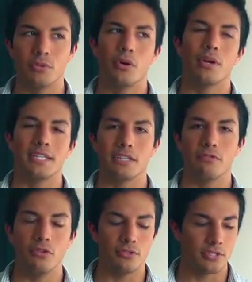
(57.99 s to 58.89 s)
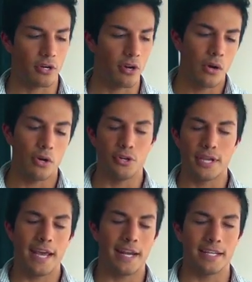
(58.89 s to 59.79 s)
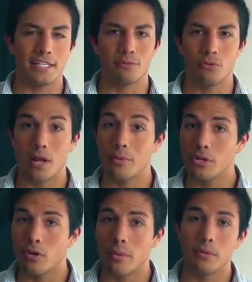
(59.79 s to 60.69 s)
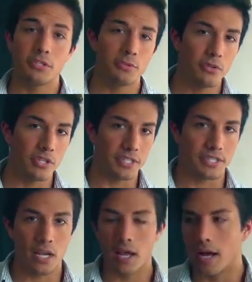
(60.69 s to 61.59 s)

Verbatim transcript: We don't wanna take food, so, or you can, I guess. But what I'm gonna do, I'm gonna do smoothies.